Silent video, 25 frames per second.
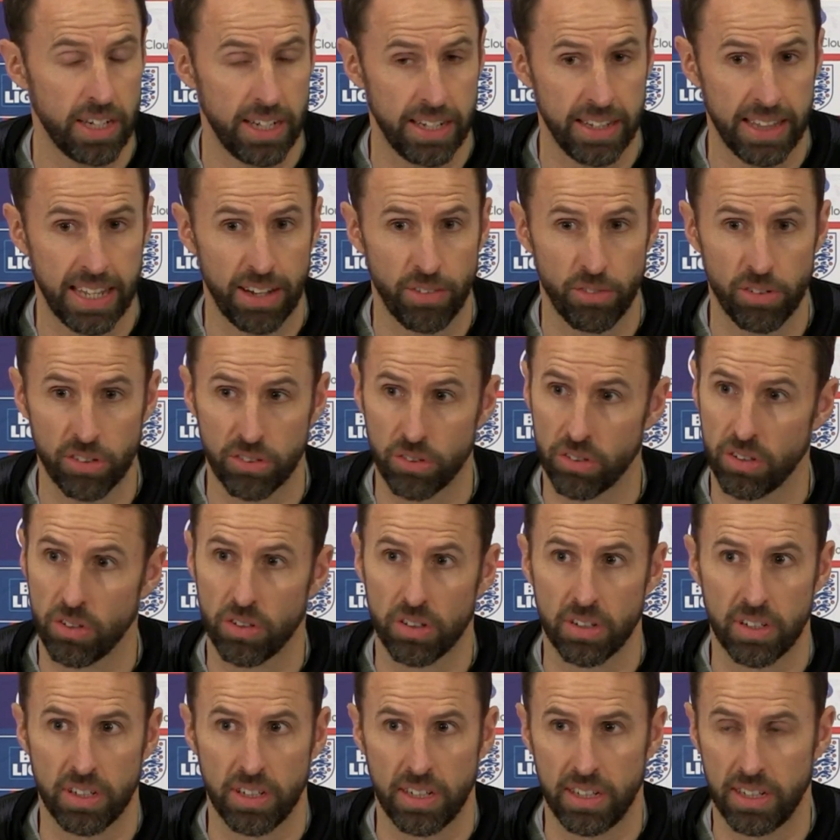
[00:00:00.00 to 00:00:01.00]
and there is
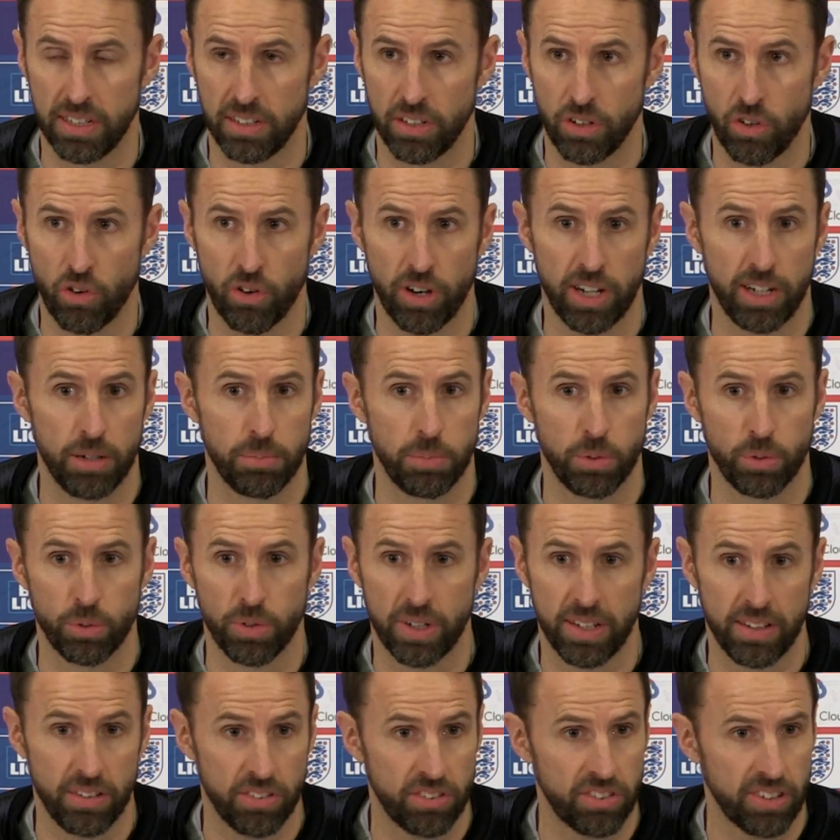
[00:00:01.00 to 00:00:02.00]
incredible,
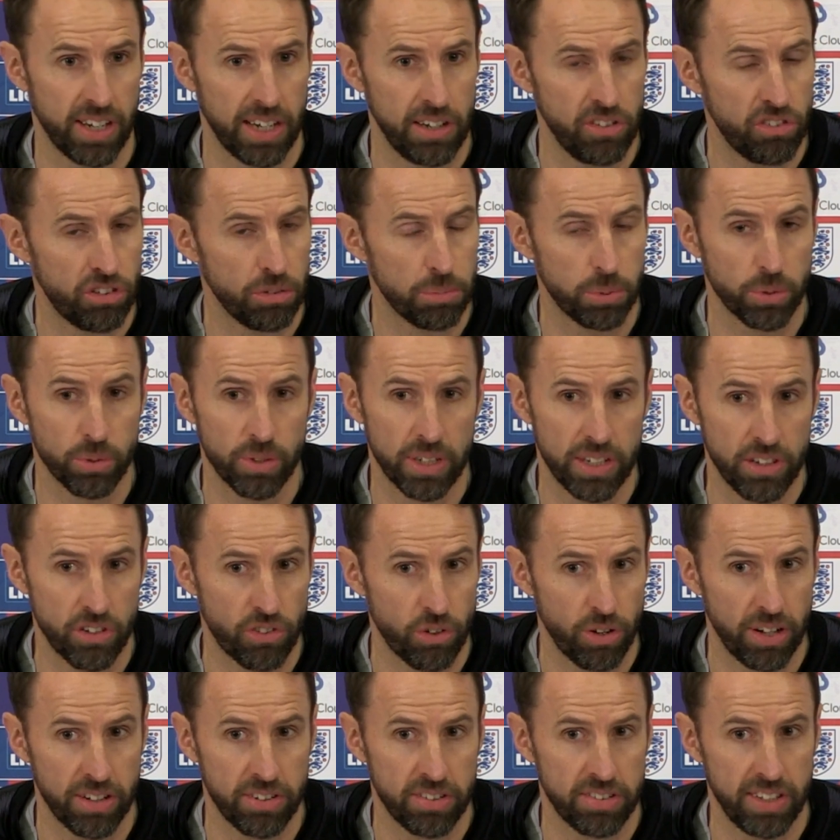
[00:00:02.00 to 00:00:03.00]
insatiable
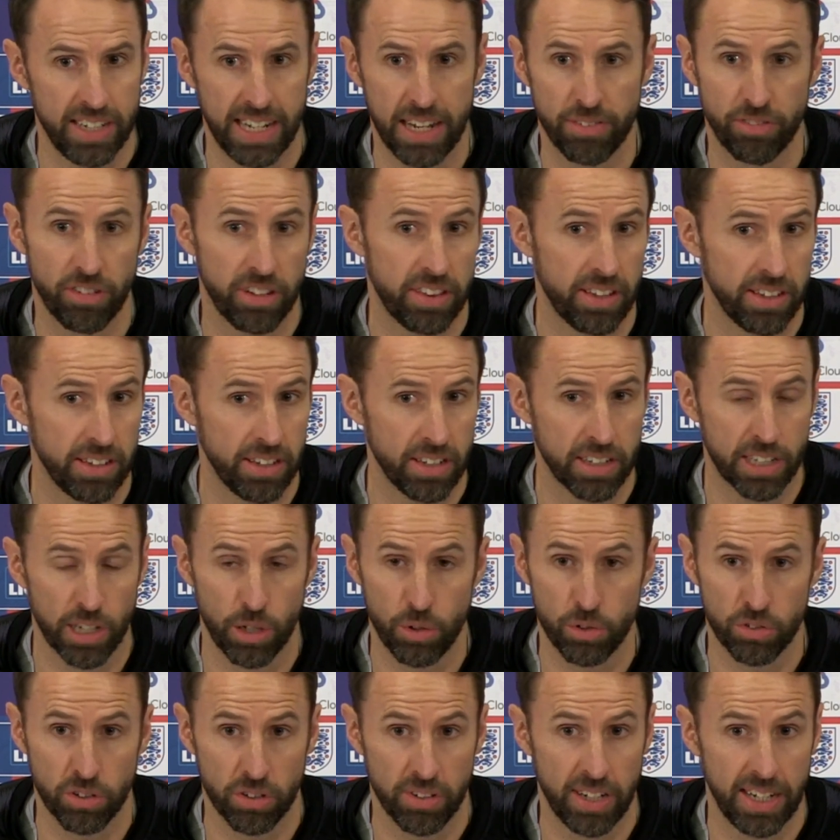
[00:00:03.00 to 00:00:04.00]
interest in everything that
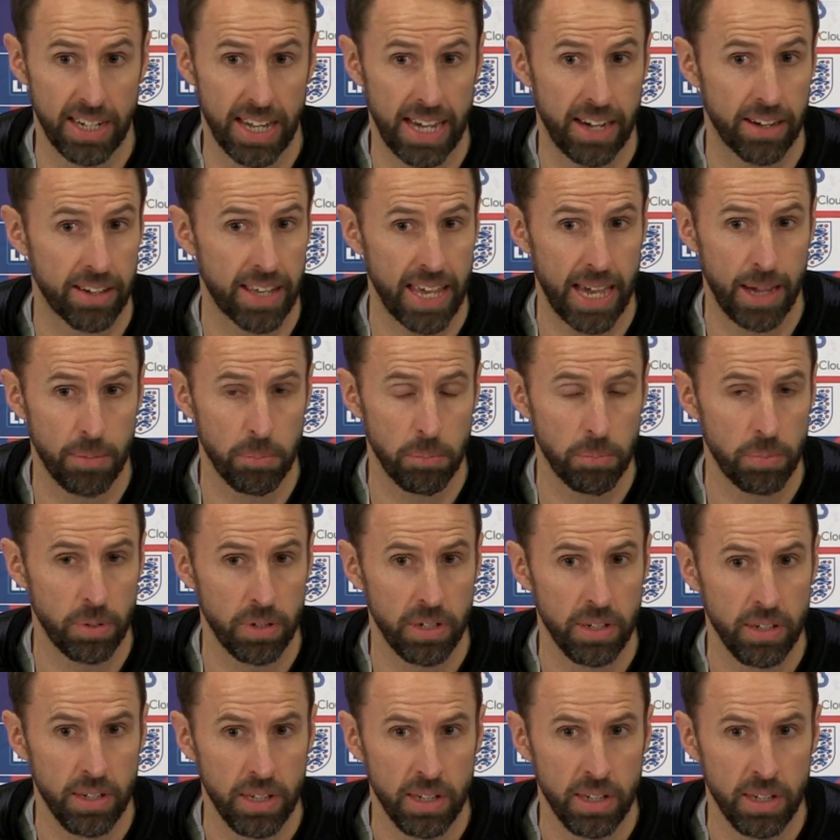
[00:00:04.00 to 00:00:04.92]
goes on in our camp